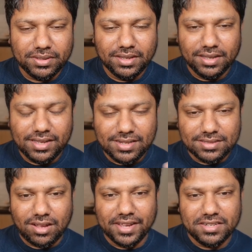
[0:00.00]

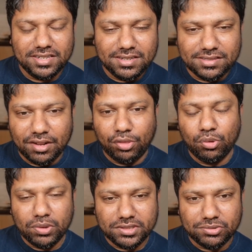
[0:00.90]
his ideas and
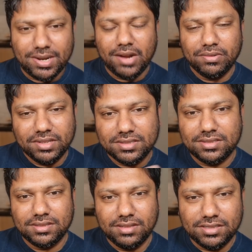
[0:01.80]
thoughts around
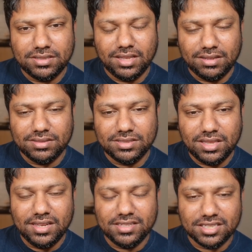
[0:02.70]
this
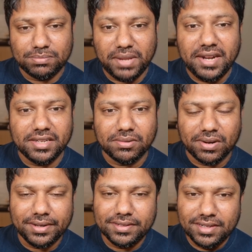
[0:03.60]
thing he's explaining,
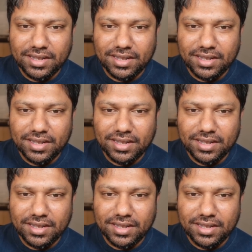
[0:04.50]
right?